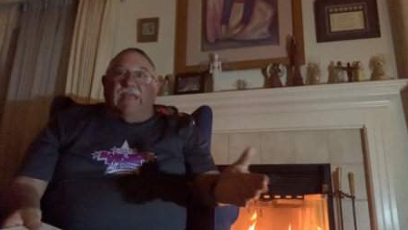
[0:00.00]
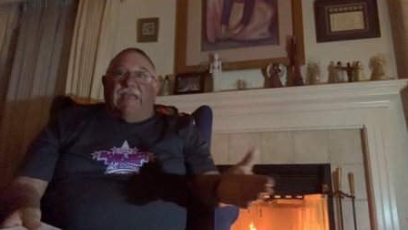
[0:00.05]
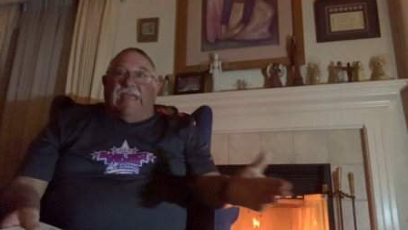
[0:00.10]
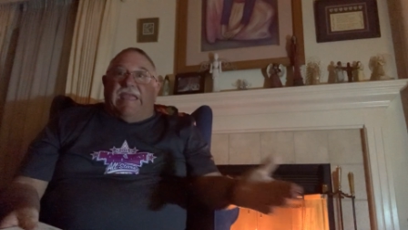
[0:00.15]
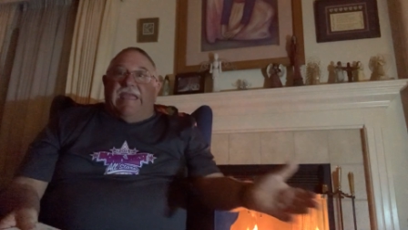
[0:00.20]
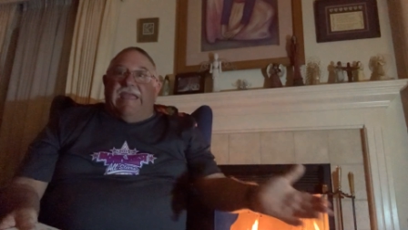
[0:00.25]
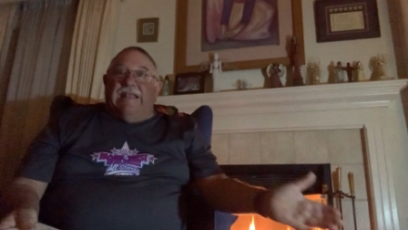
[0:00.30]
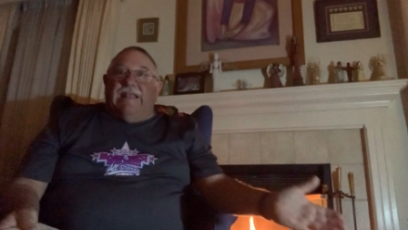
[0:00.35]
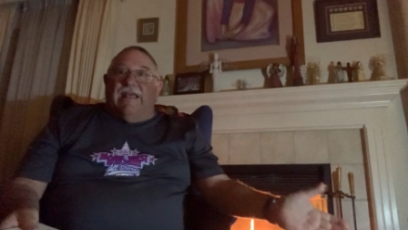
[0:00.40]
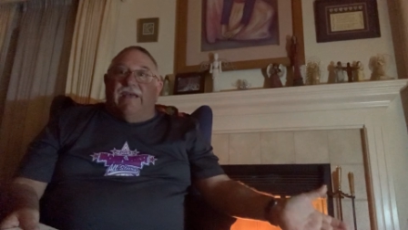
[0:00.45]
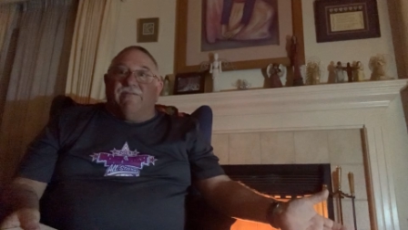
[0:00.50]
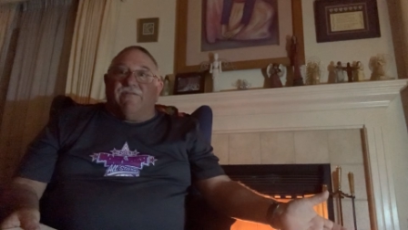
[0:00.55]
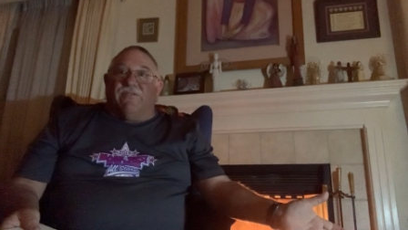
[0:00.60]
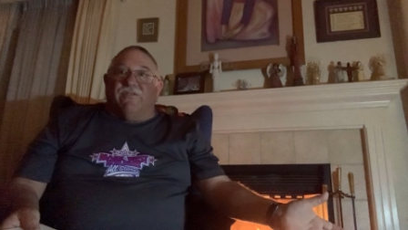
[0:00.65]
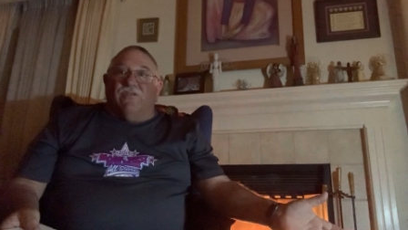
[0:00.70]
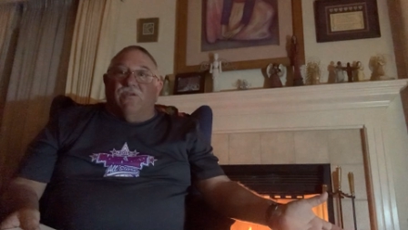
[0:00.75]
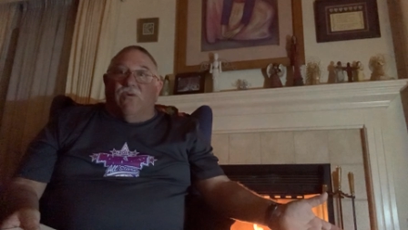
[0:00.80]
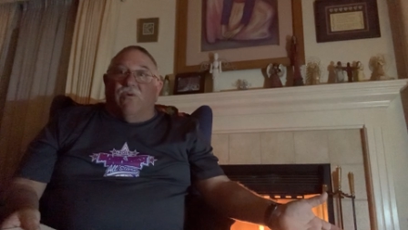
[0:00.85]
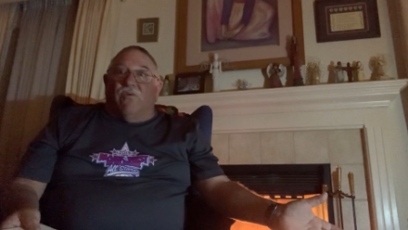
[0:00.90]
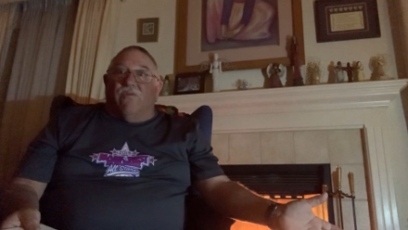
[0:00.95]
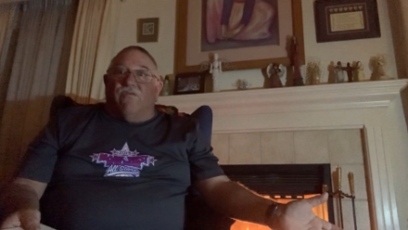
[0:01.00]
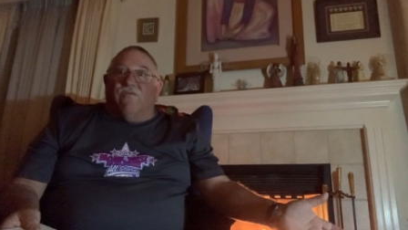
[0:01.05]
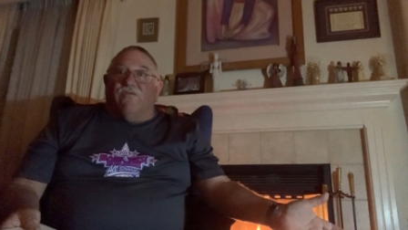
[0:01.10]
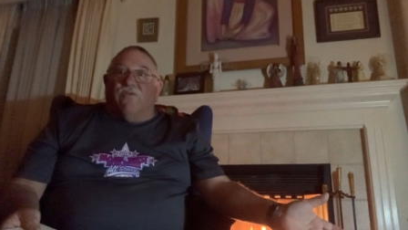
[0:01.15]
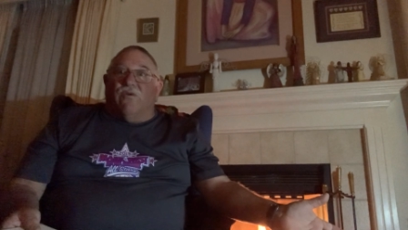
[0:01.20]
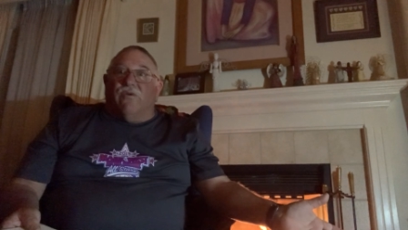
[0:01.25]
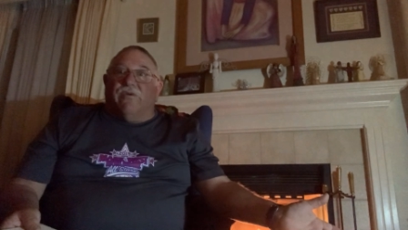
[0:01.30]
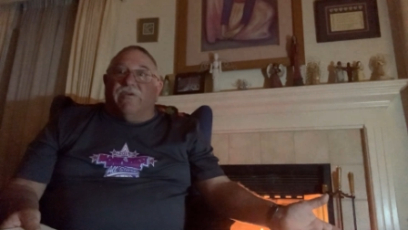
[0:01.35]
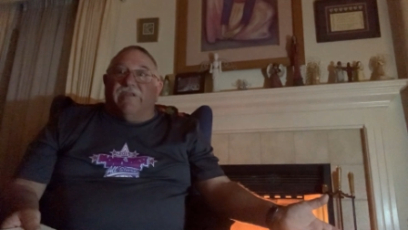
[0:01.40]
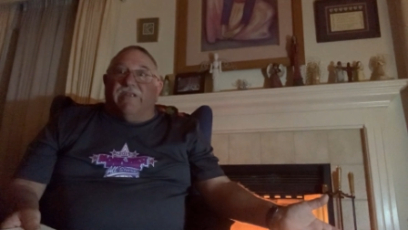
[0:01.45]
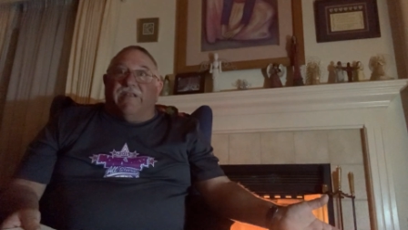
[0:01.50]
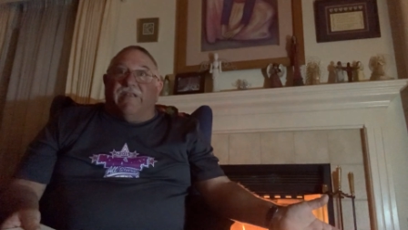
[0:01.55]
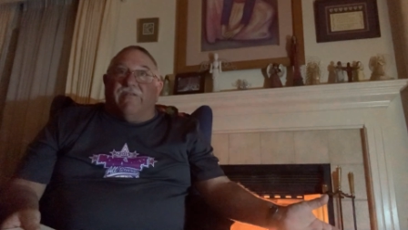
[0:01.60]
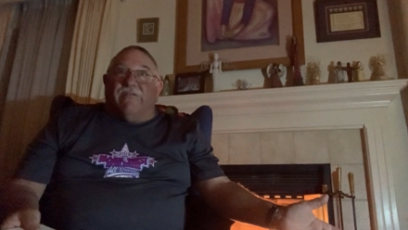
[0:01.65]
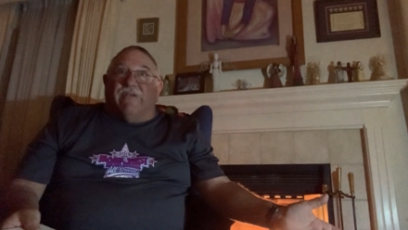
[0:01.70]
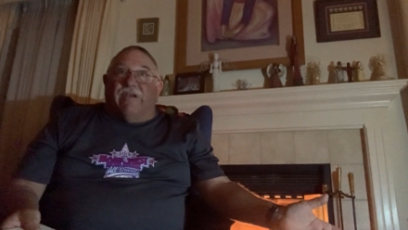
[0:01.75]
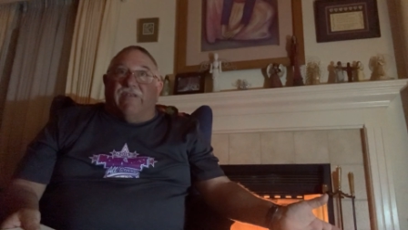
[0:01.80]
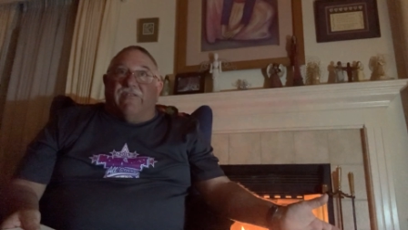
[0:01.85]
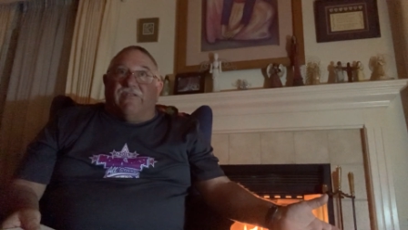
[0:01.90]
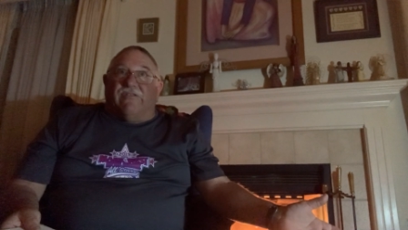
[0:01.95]
he left no forwarding
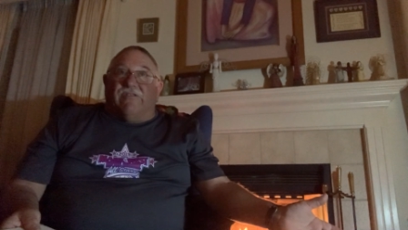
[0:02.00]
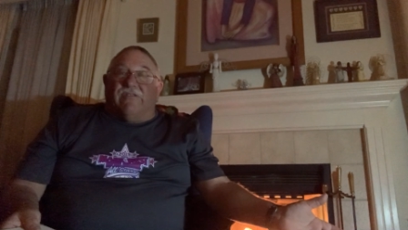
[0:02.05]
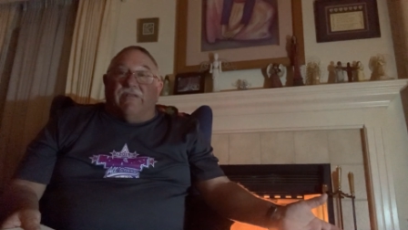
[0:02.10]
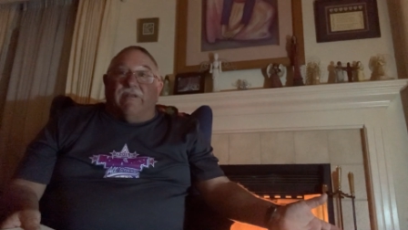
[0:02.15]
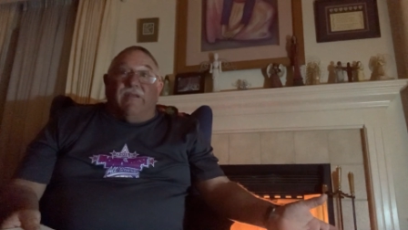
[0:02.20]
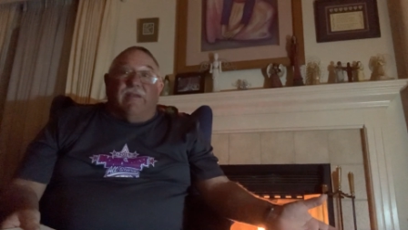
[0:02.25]
address.